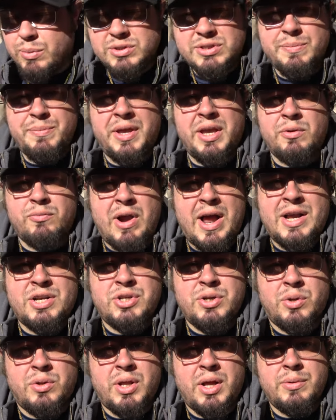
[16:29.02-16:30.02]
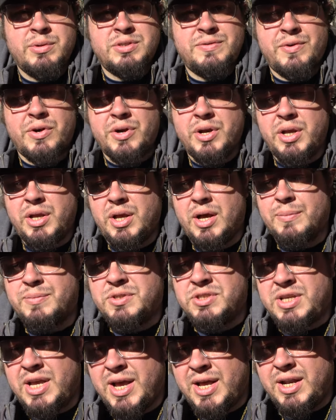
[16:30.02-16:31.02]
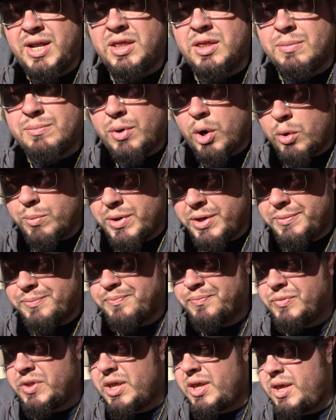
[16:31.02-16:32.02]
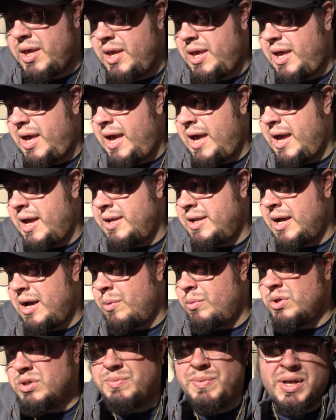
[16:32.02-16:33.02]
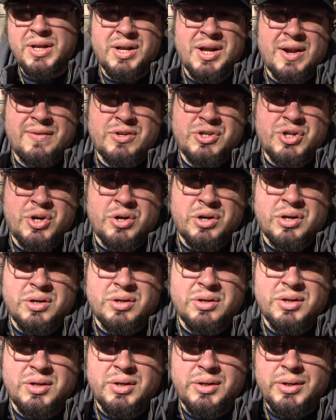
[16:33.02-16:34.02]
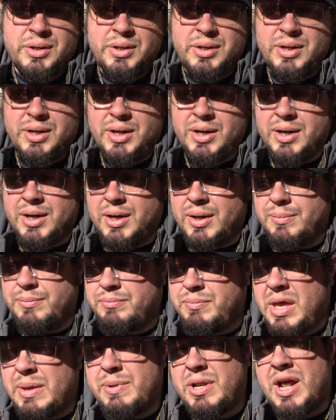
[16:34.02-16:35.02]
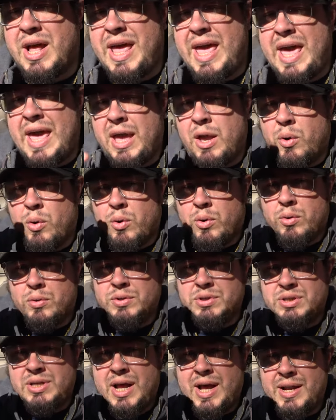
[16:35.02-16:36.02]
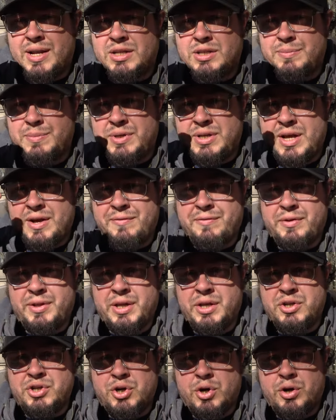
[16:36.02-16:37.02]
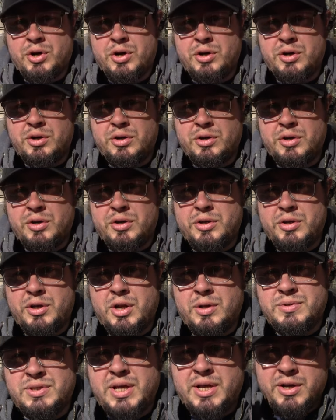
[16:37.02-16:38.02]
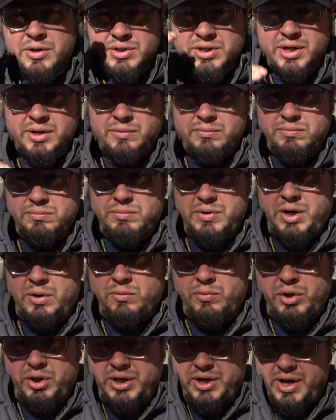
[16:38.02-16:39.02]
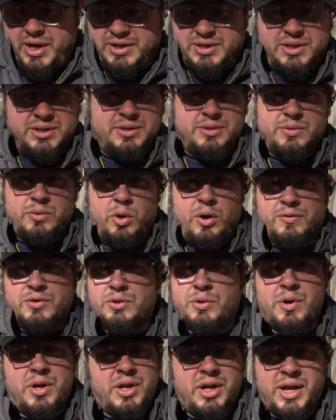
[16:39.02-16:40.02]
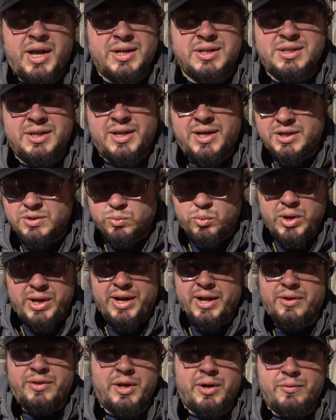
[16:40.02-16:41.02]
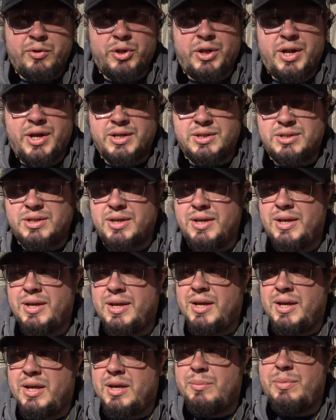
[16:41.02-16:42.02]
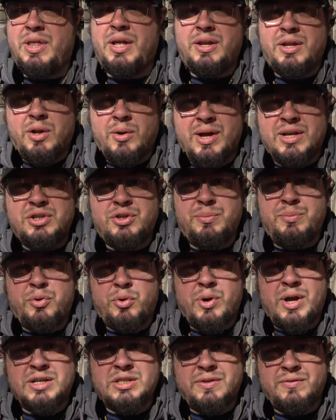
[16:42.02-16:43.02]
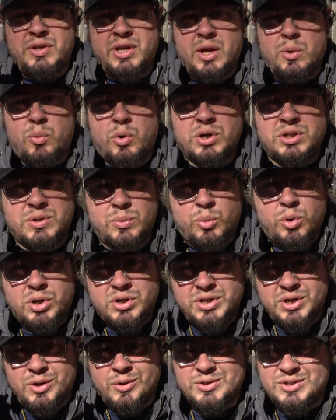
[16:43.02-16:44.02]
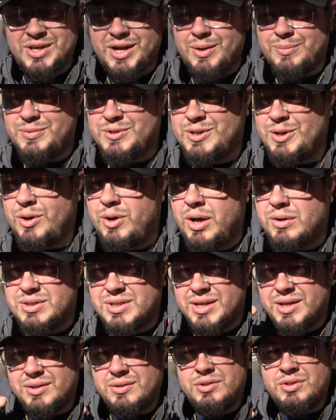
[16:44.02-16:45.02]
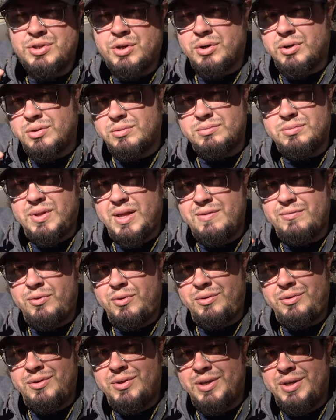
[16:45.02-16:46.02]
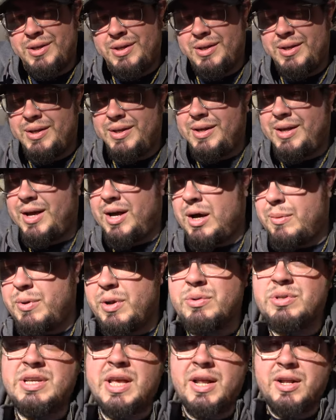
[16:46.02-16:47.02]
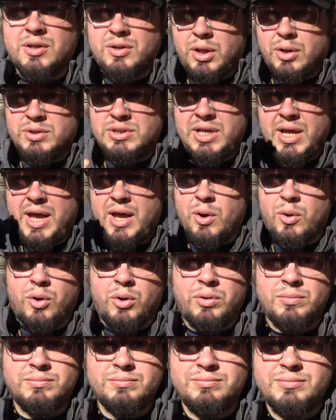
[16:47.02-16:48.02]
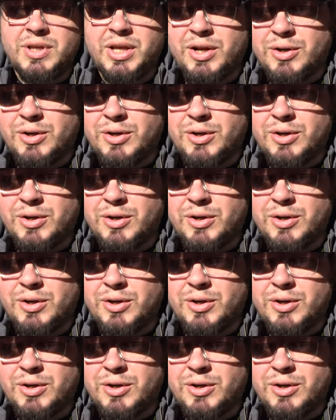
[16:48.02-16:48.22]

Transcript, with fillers: wasn't being rational. I was very upset in the moment, and I was being kind of a jerk. Maybe not a-hole status, but definitely jerk. You know, say here's like, you know, really nice is off screen. You can't see that. It's way down there, really nice. But then, you know, as you progressively get worse and worse, it goes up. So I was like jerk level, but it was getting close to a-hole, you